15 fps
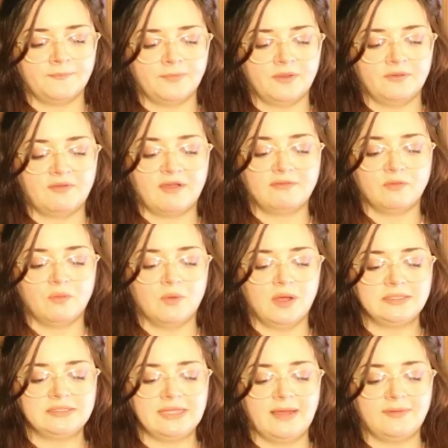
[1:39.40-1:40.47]
The Five of
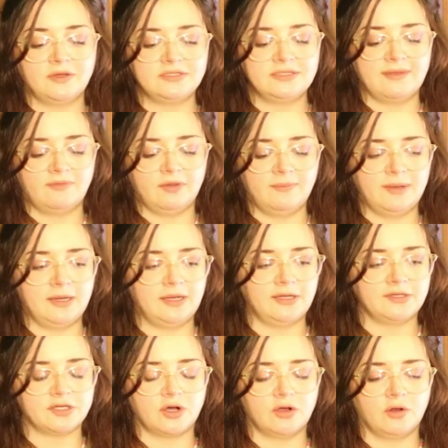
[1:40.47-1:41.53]
Wands, yeah, there's definitely been an
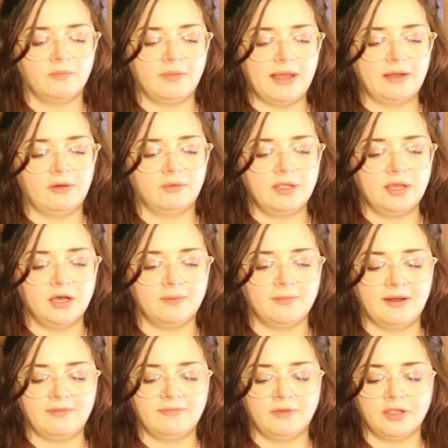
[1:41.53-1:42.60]
internal battle here,
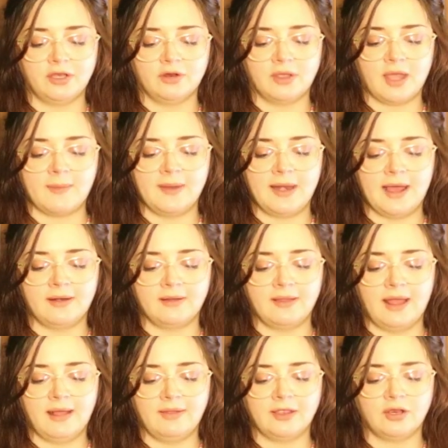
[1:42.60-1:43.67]
but I feel like you're coming out of
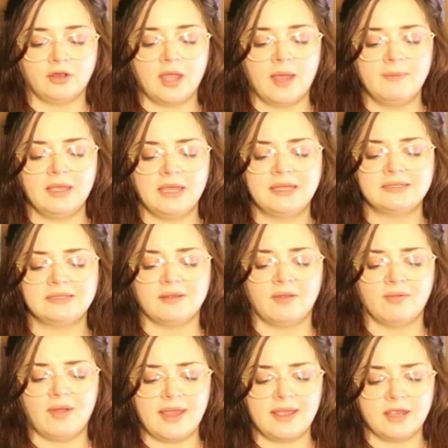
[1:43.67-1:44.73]
that. Like you're coming into the
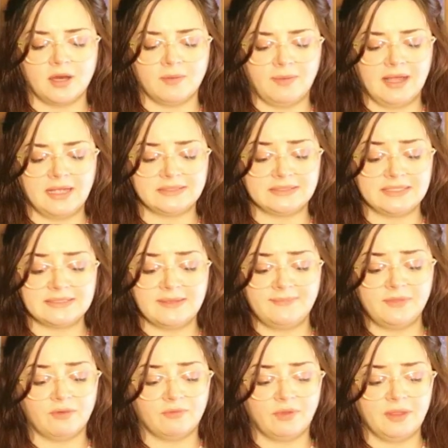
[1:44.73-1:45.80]
light here, Pisces.
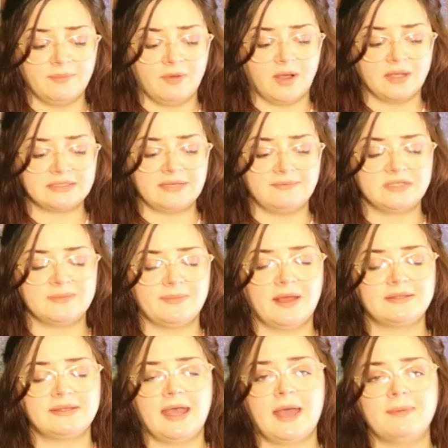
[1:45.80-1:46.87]
Something really positive is
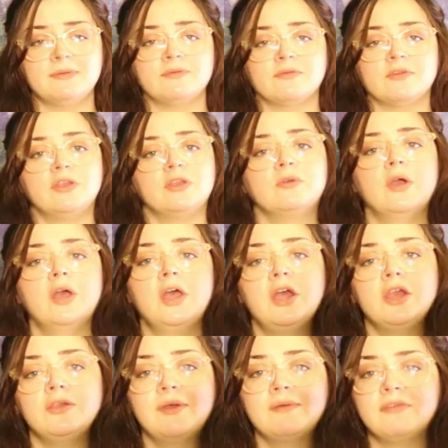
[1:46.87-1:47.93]
about to happen for you.
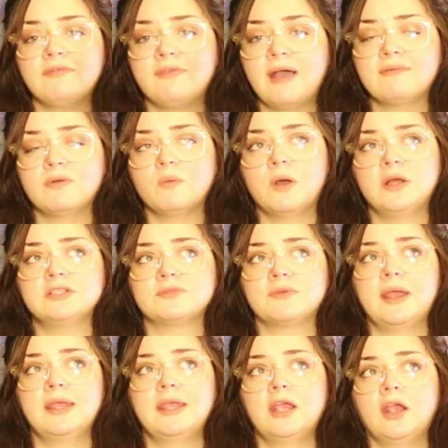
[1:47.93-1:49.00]
You have the Five of Wands
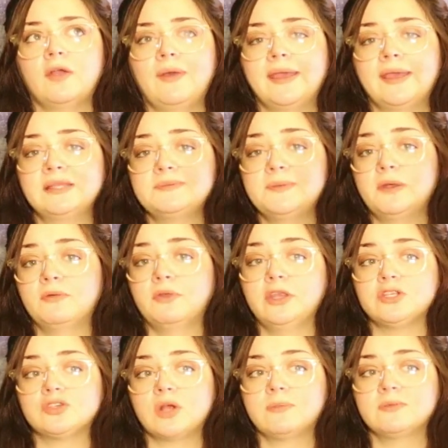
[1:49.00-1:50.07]
right here. Like it's been a
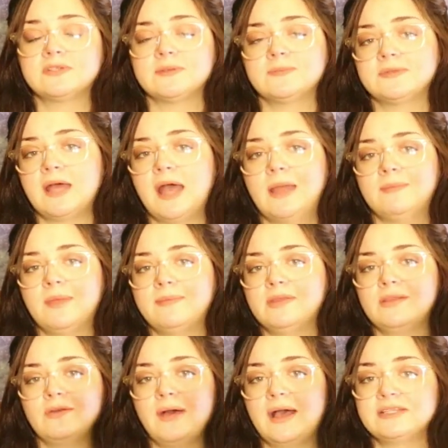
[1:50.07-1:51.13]
really troublesome time. Maybe
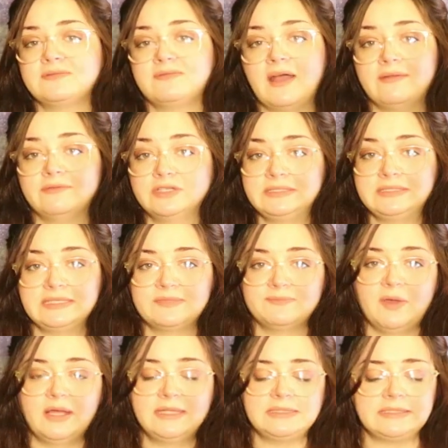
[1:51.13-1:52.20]
the last five or six
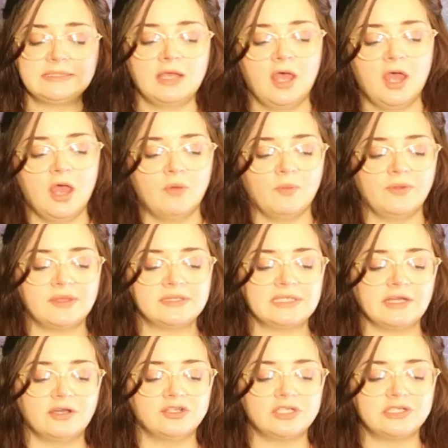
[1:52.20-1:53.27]
months with this
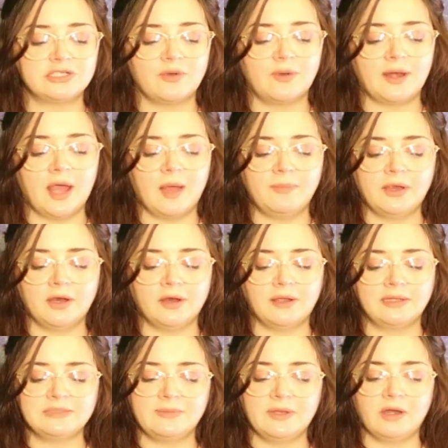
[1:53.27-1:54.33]
energy showing up here,
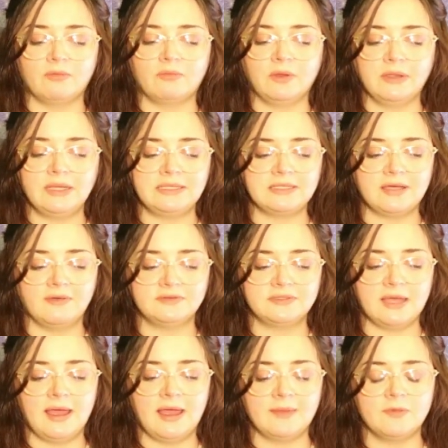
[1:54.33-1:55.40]
it's been a really tough
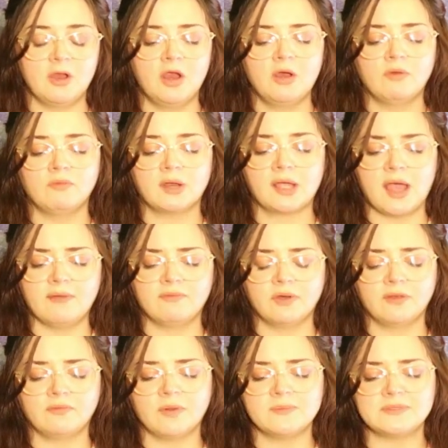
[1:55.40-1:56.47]
time
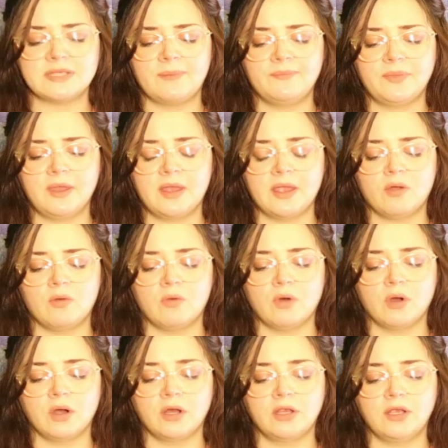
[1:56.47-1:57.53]
recovering from something
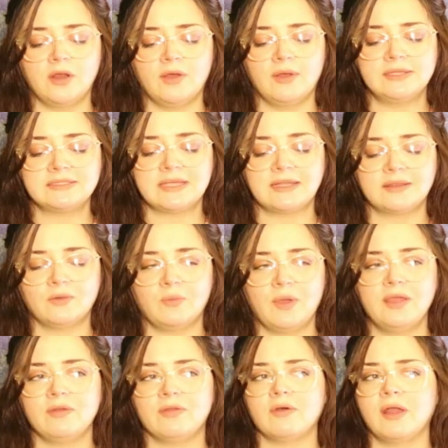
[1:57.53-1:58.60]
or, you know, it's like the
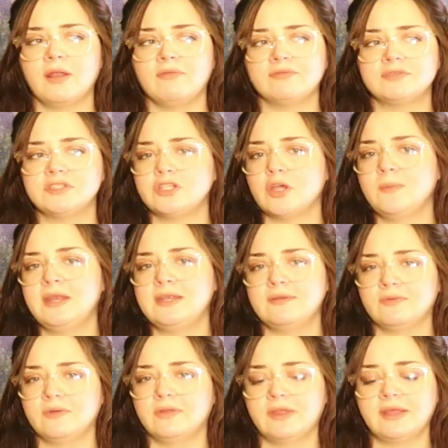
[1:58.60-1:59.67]
way you thought of so many
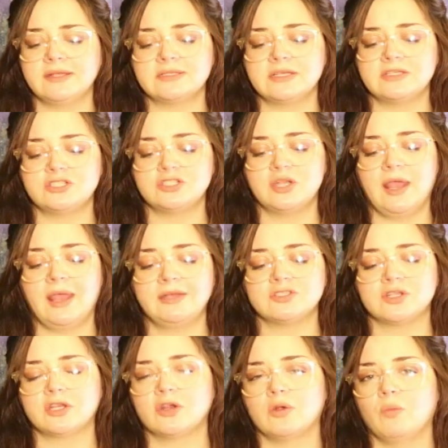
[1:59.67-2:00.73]
different things has changed.
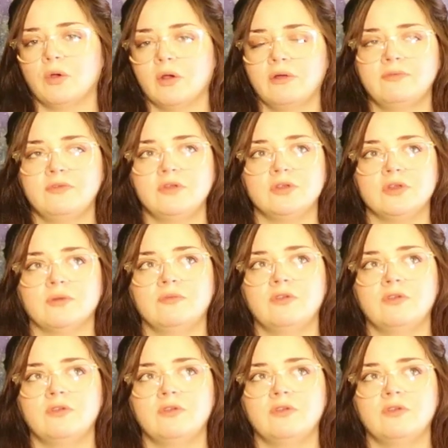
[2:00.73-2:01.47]
Like your worldview, your